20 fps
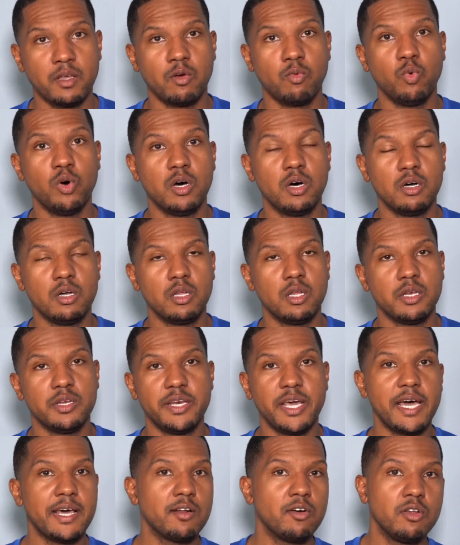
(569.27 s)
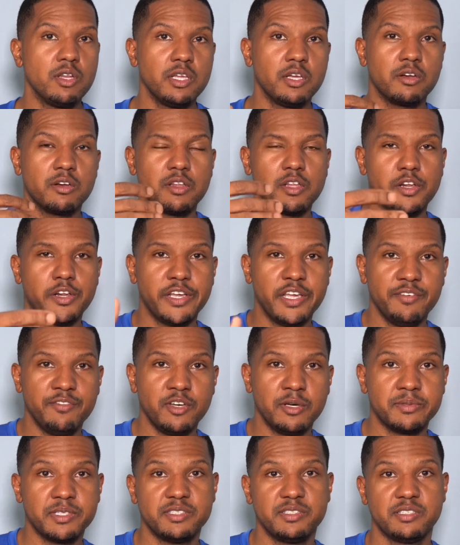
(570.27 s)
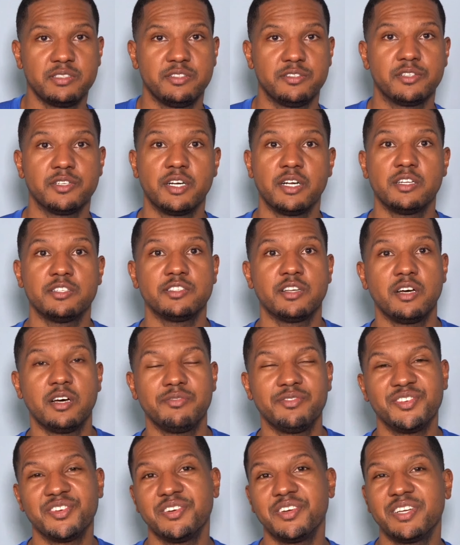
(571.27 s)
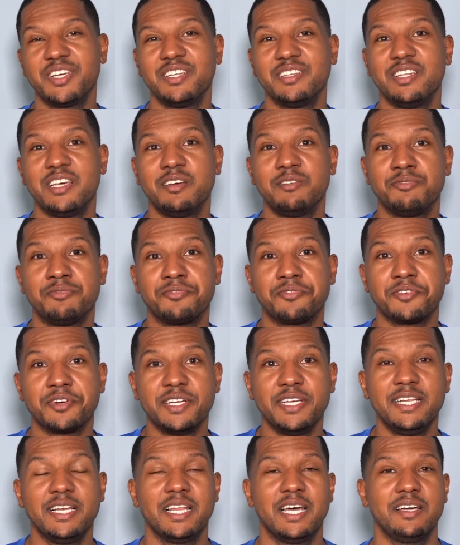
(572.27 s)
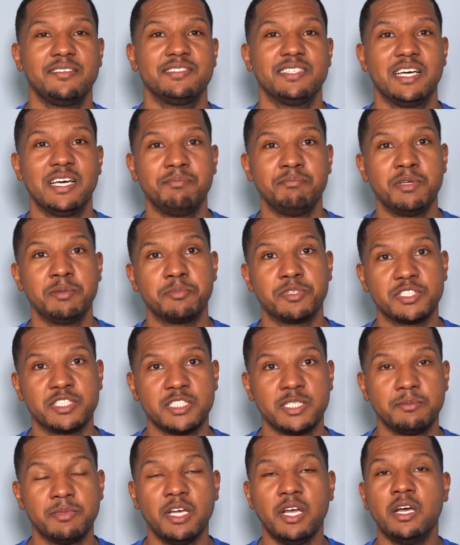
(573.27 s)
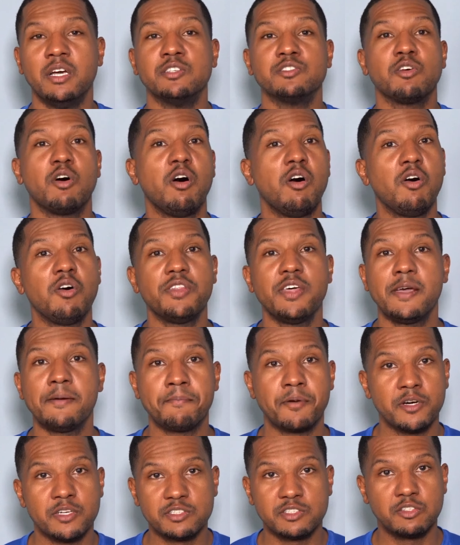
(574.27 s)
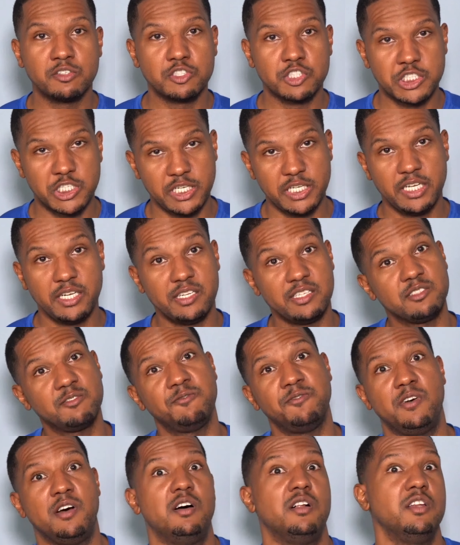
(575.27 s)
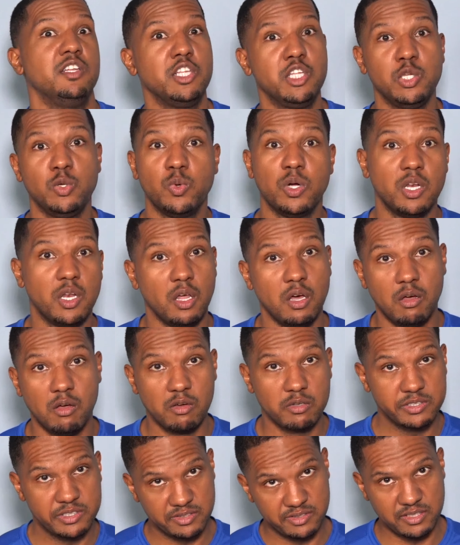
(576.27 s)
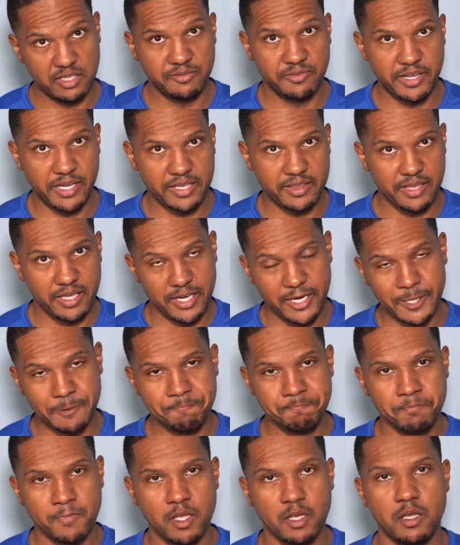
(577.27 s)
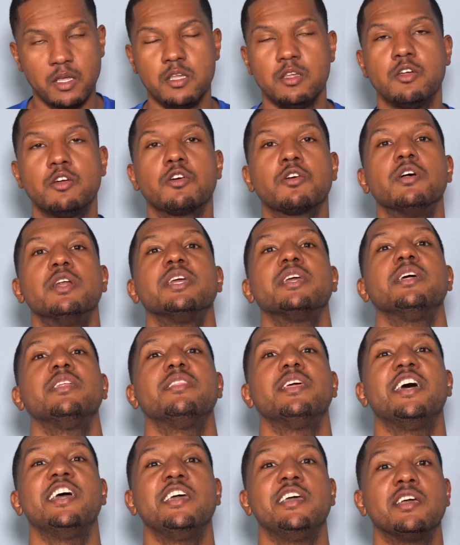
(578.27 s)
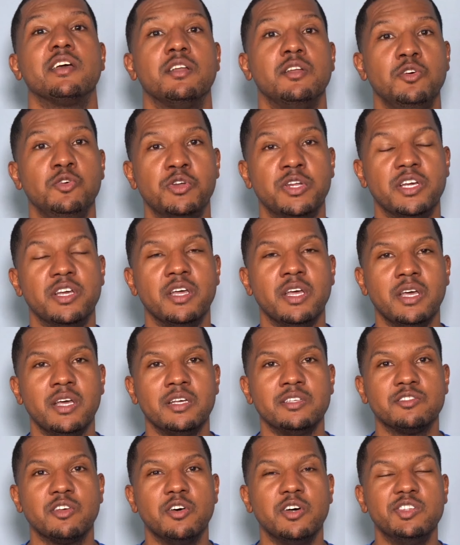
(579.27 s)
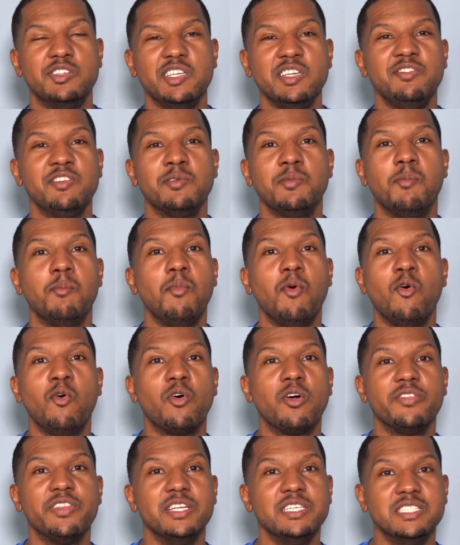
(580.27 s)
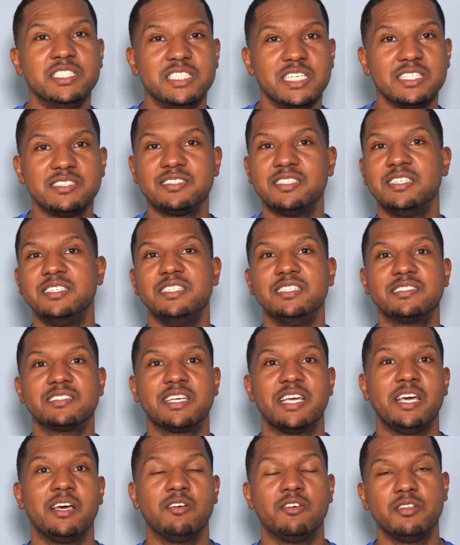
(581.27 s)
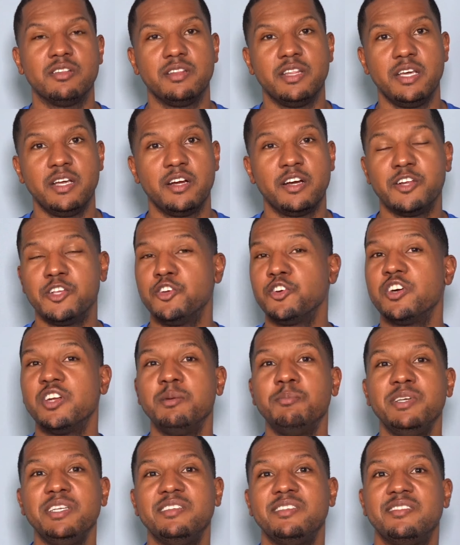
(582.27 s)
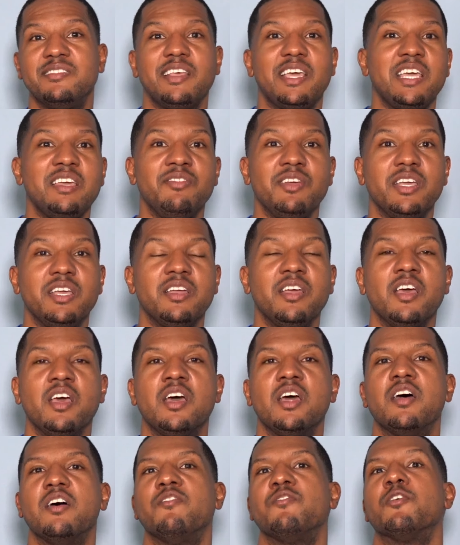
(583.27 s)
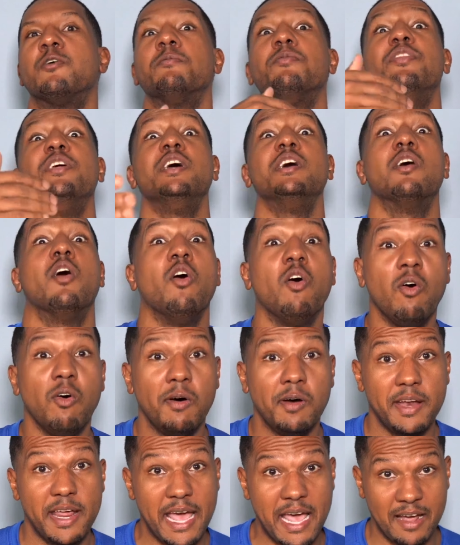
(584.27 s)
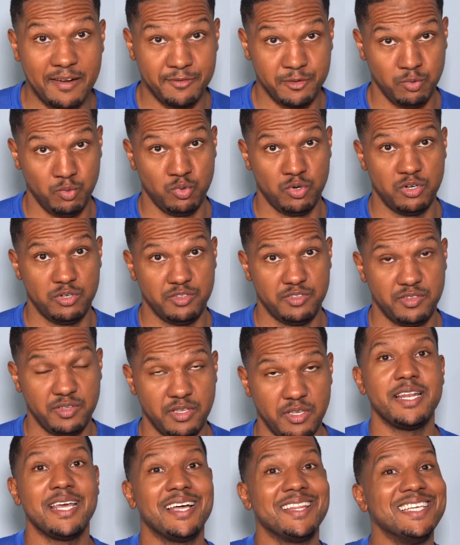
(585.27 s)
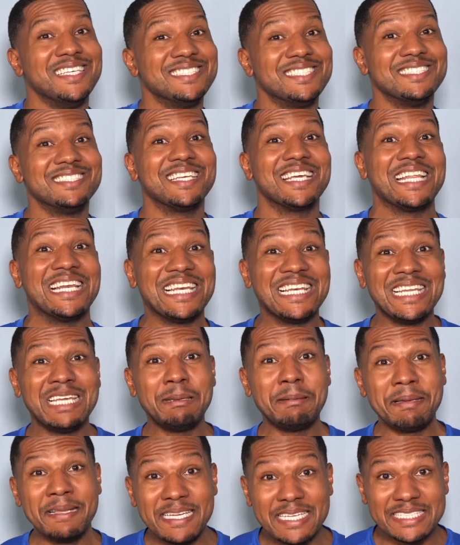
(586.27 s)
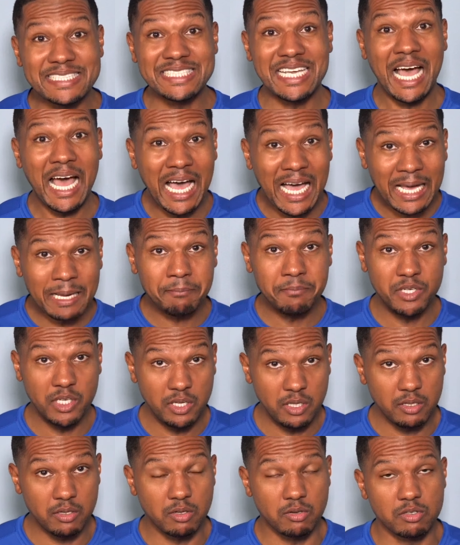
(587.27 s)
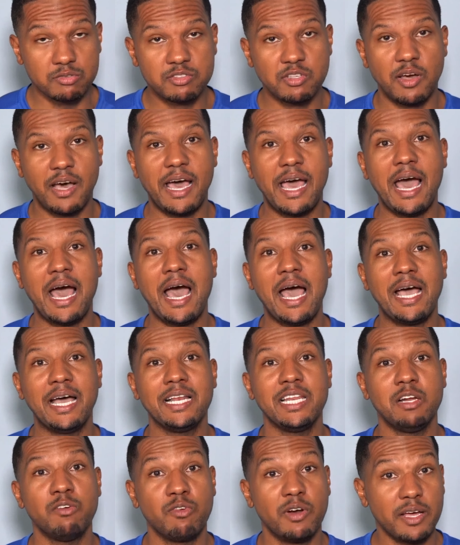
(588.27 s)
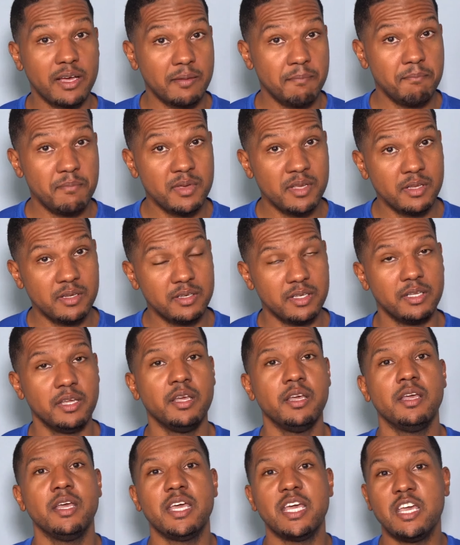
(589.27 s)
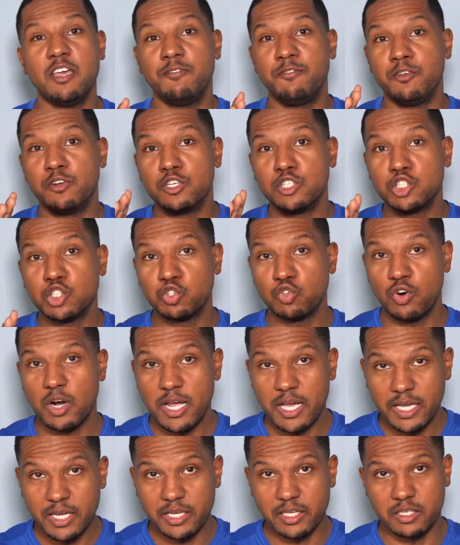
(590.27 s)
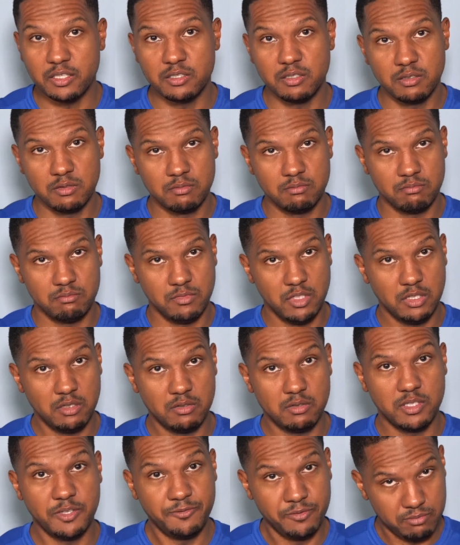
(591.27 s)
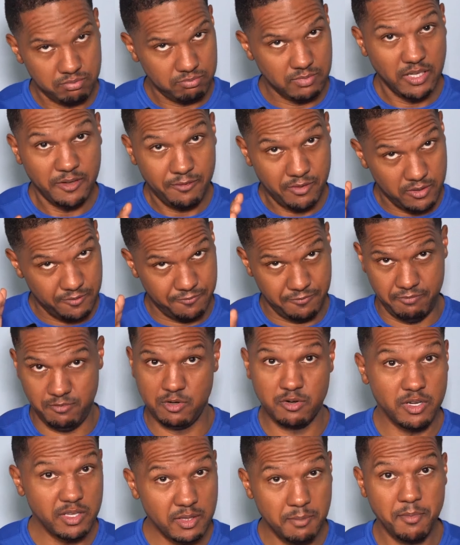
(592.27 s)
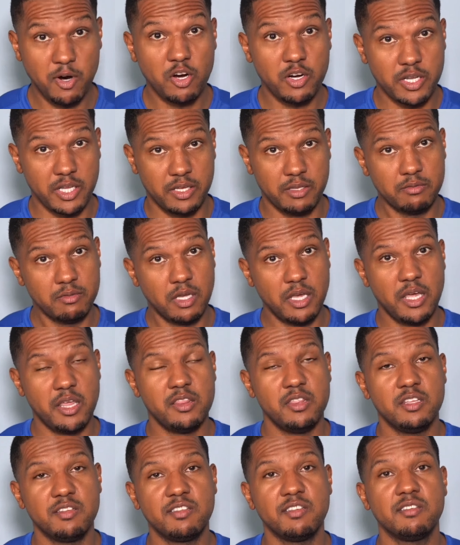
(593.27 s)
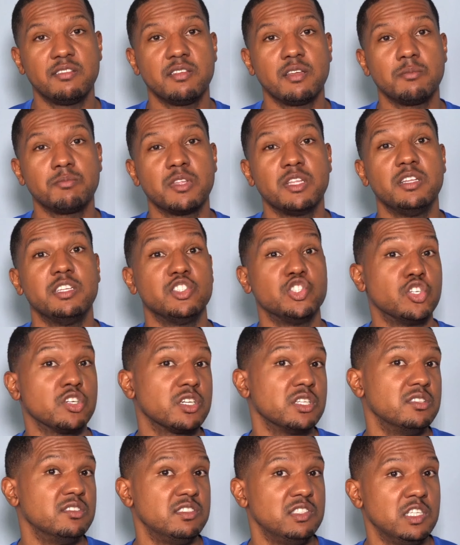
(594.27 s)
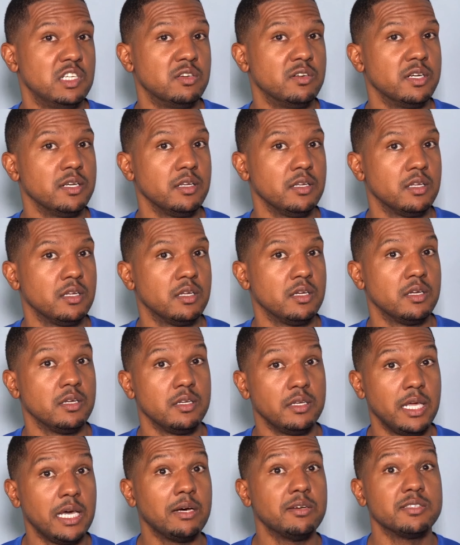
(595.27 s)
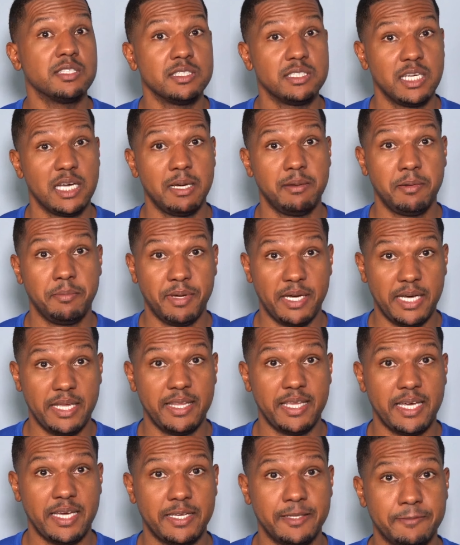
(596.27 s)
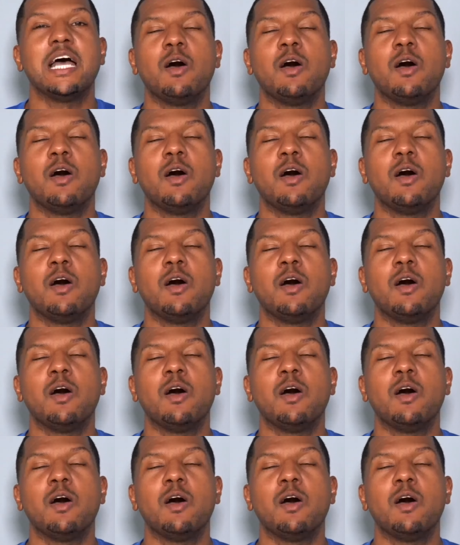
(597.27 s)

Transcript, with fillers: Well, not only are they gonna give you up to six hundred dollars off, you're gonna get that free lifetime membership. So all that personal training that's following you along and stuff like that, you're gonna get that included. So it's even more than just the discount there. You're gonna be saving from then on afterwards. Now this is a limited time deal, so I highly recommend it if you're trying. You know, if you're, if, if you're in the market and this is something that you're considering, Now is the time to buy that.